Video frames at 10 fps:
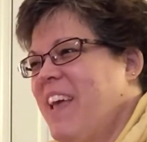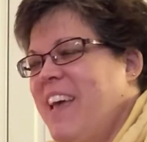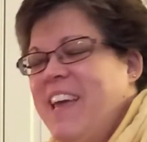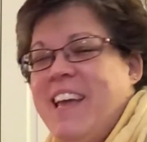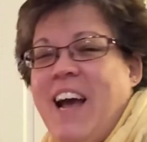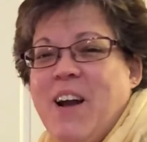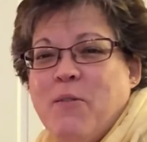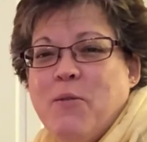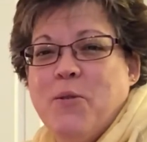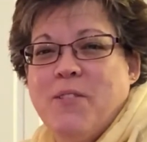he kind
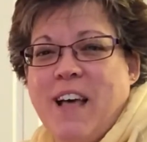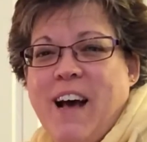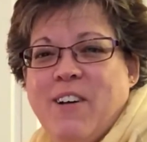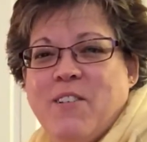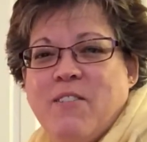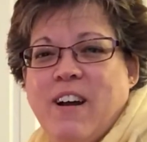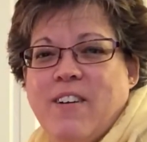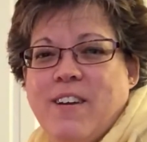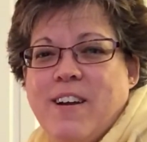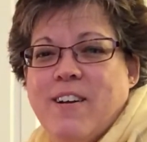of rules the house
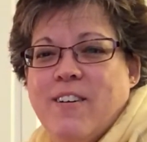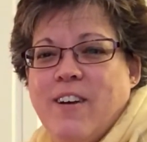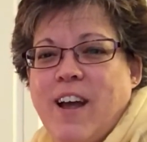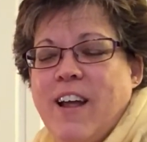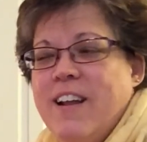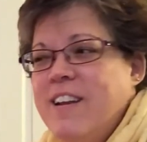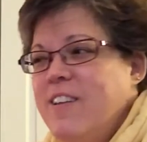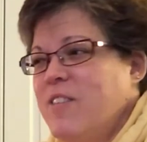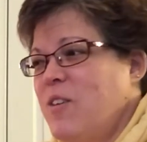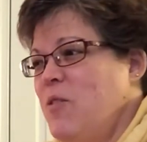around here and
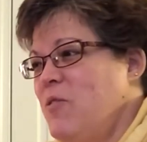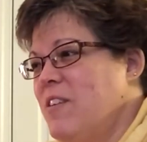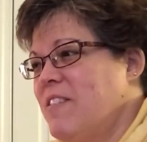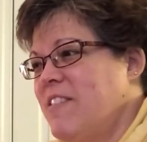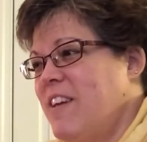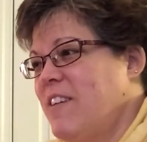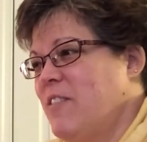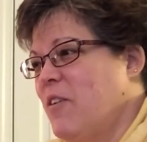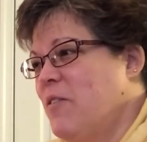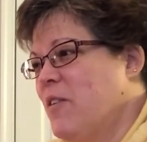his cuteness takes
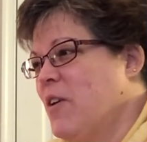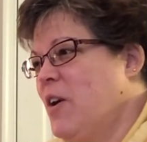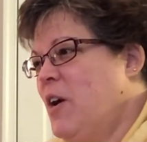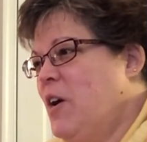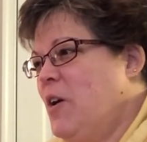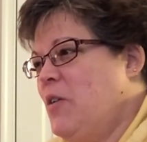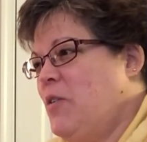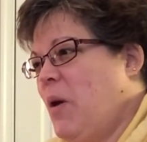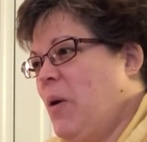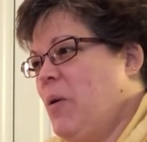over.
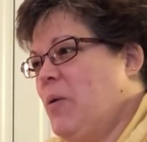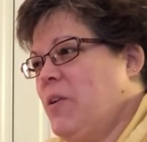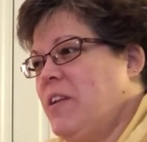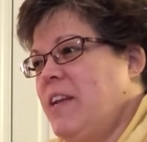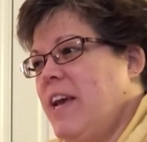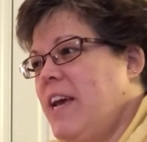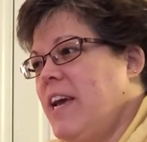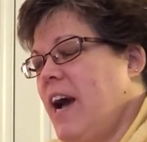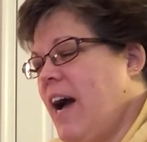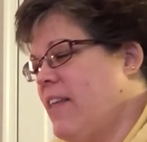So
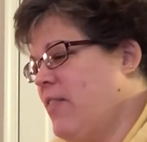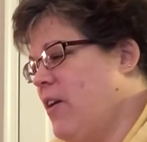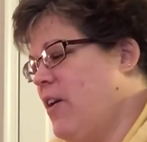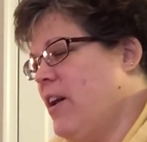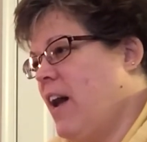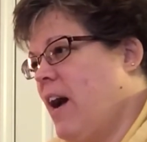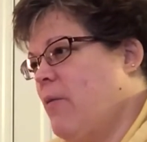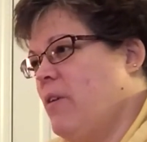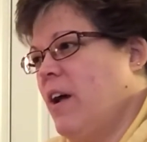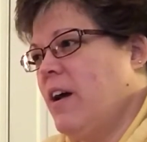today I thought
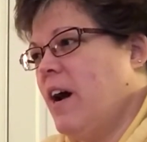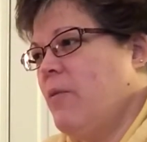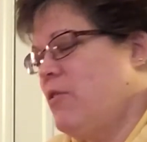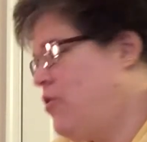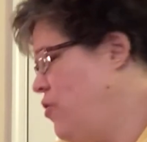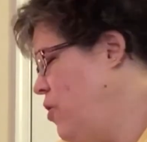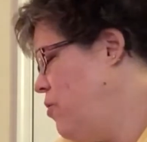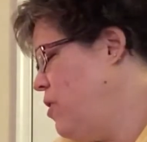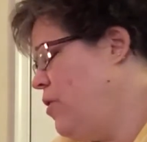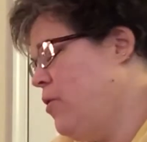I would show
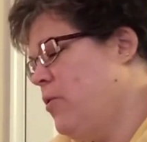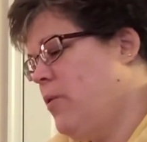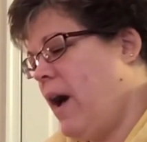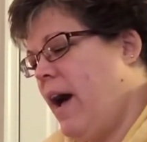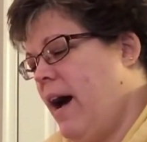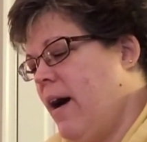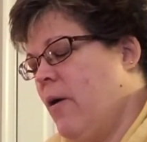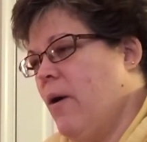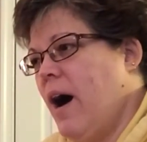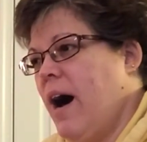you
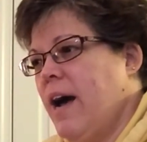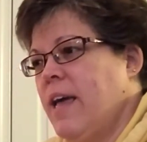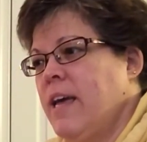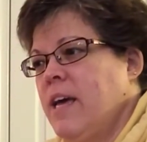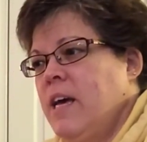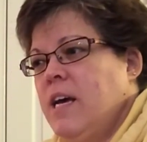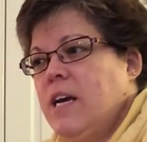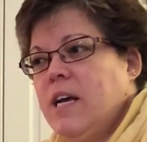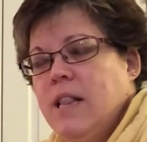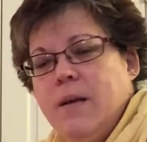how I
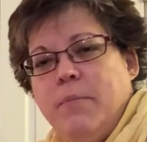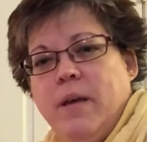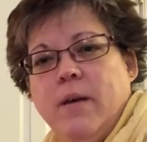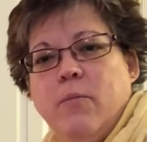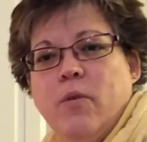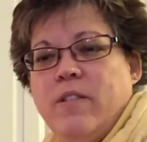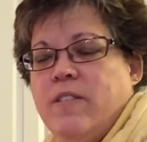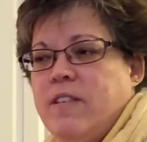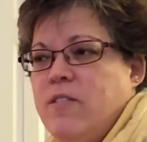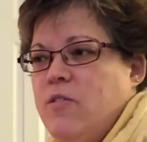clip him with
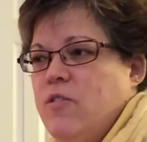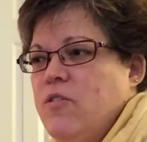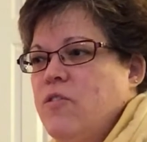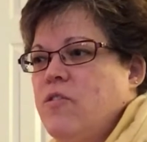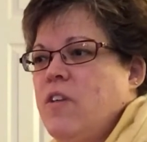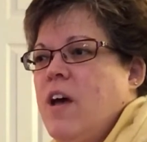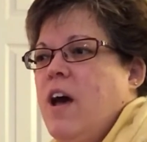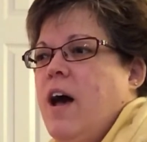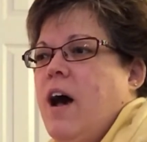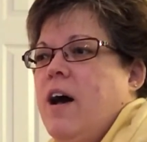scissors.
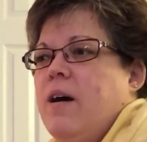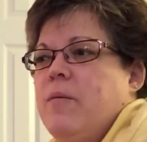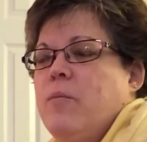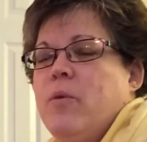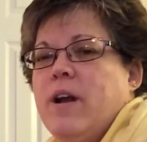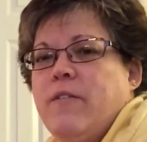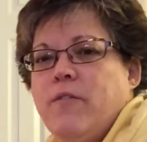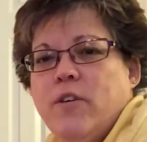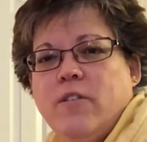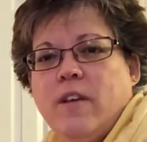When I
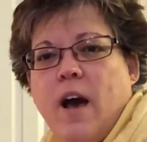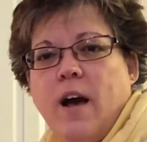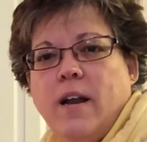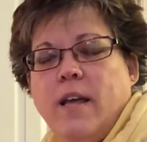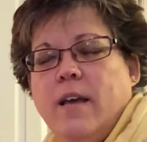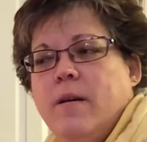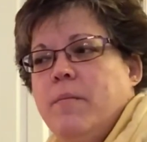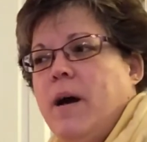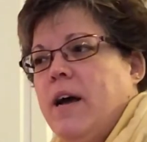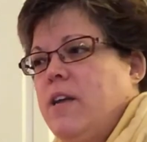first got him,
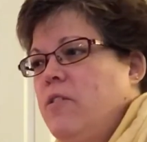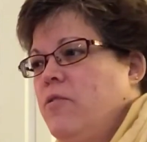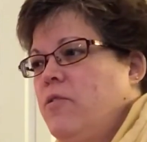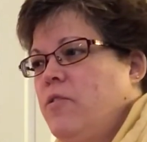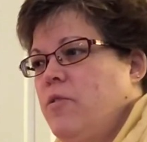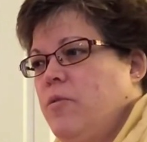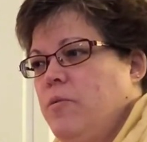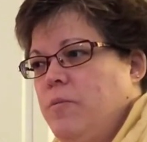I used to